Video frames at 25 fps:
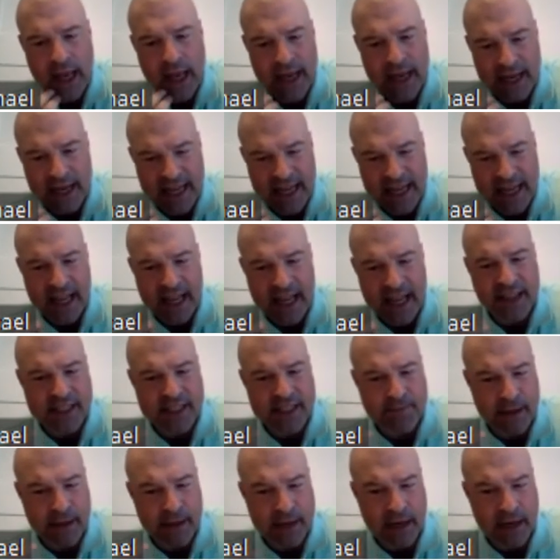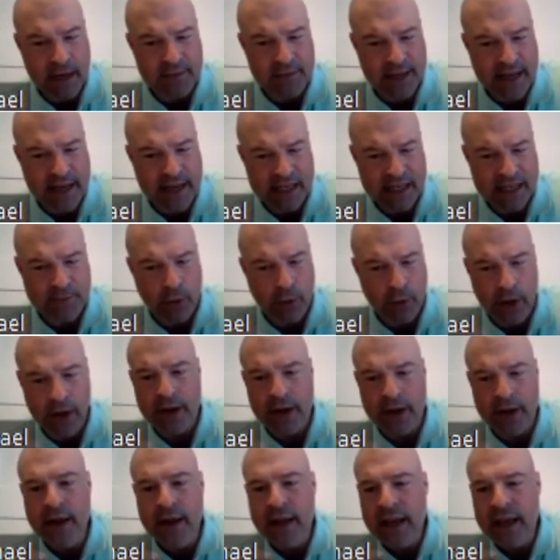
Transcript: And again, this becomes the next point.